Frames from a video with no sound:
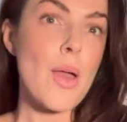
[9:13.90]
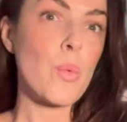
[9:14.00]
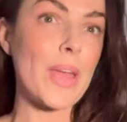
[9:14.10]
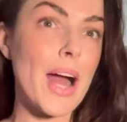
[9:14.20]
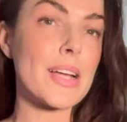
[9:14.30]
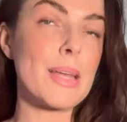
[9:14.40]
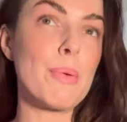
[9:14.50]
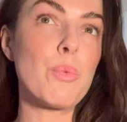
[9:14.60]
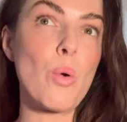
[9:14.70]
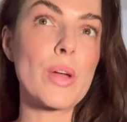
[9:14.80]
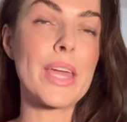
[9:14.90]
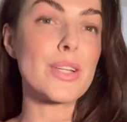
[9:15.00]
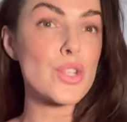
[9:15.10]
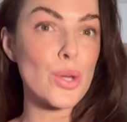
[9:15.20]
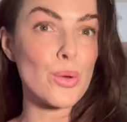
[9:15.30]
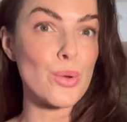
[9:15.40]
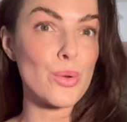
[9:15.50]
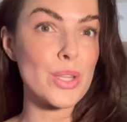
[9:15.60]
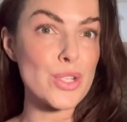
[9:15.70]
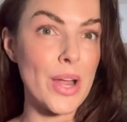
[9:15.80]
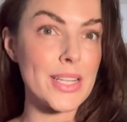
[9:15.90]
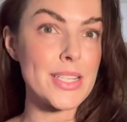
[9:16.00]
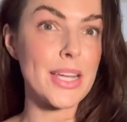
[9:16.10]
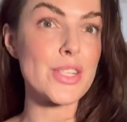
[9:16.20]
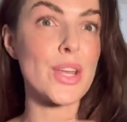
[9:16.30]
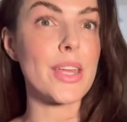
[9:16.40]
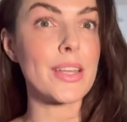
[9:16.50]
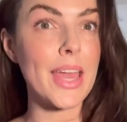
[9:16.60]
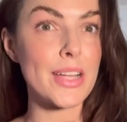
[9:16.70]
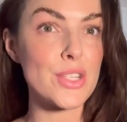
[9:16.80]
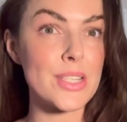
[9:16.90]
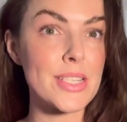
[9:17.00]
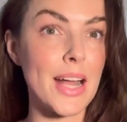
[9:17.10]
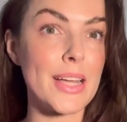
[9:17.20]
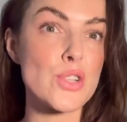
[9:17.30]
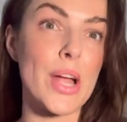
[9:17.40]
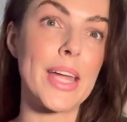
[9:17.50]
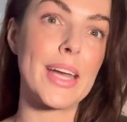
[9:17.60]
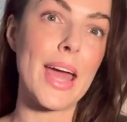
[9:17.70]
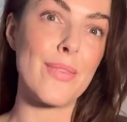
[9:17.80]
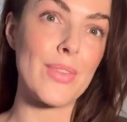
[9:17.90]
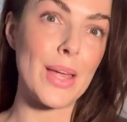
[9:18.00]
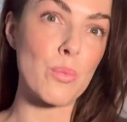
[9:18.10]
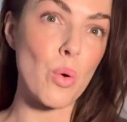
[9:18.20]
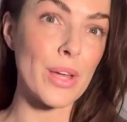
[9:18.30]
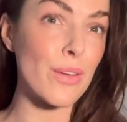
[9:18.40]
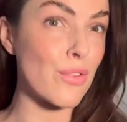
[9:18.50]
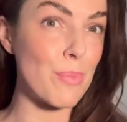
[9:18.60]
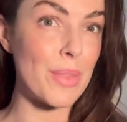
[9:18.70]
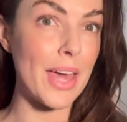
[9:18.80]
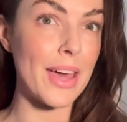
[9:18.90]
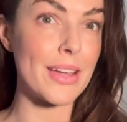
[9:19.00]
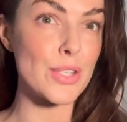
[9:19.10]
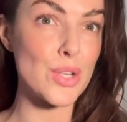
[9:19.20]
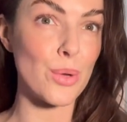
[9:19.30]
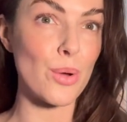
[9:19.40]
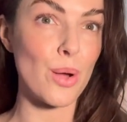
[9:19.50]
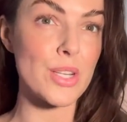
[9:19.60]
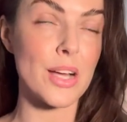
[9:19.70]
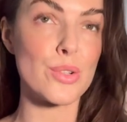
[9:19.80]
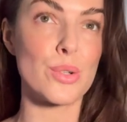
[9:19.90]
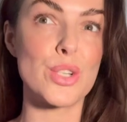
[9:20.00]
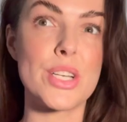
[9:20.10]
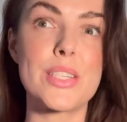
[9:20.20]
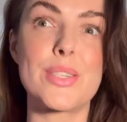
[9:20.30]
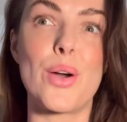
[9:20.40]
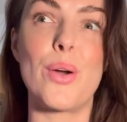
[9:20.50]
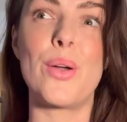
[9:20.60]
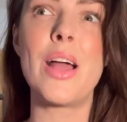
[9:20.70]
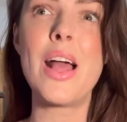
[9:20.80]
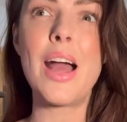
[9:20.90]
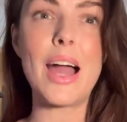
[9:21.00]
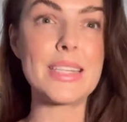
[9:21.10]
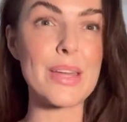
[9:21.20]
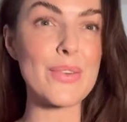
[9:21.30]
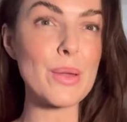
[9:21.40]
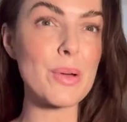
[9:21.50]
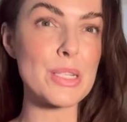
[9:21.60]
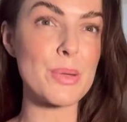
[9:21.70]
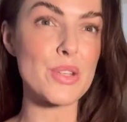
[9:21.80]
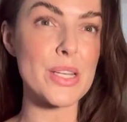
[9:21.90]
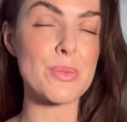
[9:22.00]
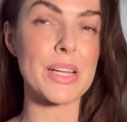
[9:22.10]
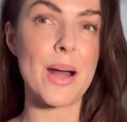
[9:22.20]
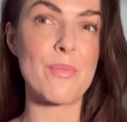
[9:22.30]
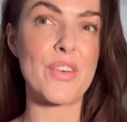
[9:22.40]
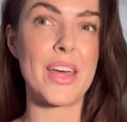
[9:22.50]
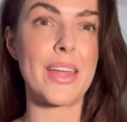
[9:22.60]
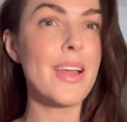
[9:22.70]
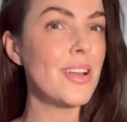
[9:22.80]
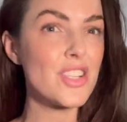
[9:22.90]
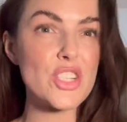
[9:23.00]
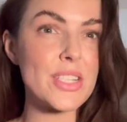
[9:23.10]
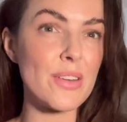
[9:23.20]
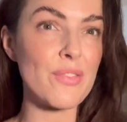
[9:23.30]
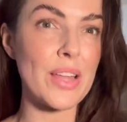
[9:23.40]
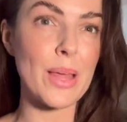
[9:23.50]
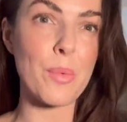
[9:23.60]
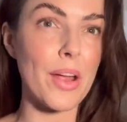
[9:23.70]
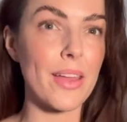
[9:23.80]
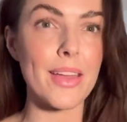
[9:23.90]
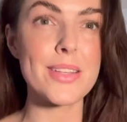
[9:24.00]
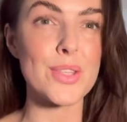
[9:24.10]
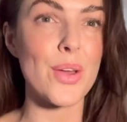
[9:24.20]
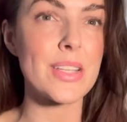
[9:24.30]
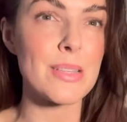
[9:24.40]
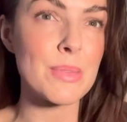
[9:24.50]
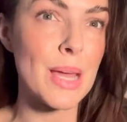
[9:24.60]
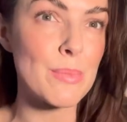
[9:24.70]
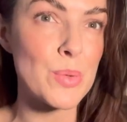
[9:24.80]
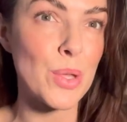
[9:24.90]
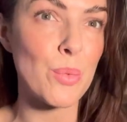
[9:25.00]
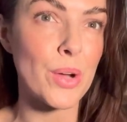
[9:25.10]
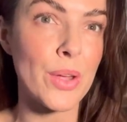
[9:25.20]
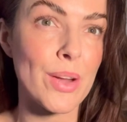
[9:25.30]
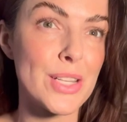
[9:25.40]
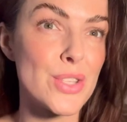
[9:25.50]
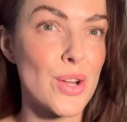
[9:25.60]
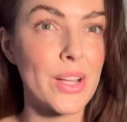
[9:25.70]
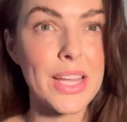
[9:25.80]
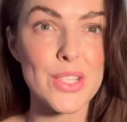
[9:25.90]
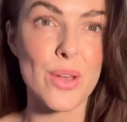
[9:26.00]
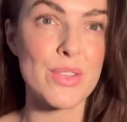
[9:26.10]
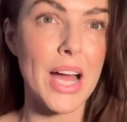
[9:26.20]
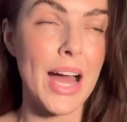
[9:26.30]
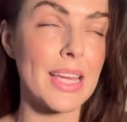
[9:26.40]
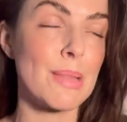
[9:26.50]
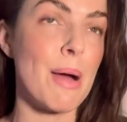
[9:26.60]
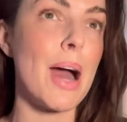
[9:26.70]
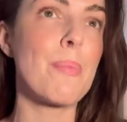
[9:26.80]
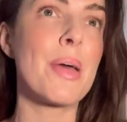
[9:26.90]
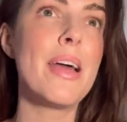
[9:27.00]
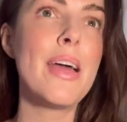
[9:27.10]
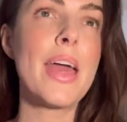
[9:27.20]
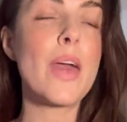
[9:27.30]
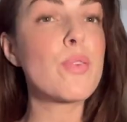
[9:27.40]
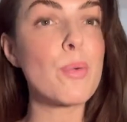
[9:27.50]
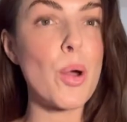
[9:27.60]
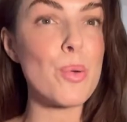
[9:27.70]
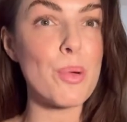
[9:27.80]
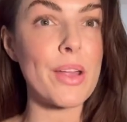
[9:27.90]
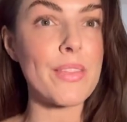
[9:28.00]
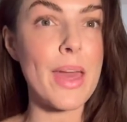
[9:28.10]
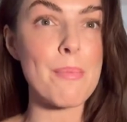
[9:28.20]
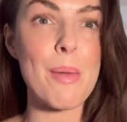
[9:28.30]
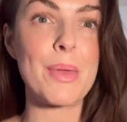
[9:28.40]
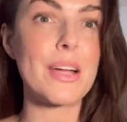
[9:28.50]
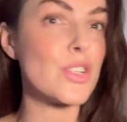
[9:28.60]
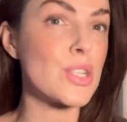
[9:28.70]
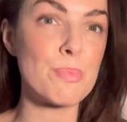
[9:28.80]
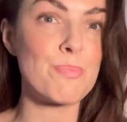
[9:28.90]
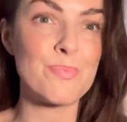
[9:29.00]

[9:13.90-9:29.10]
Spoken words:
We are going to be walking to the train station, catching the Sky train, and then walking from there to Hotel Georgia. So I definitely wanted to be dressed for comfort. Just didn't feel like wearing a skirt. Sometimes when you're walking around in stockings, you have to hike them up. If we were Ubering there, maybe I just,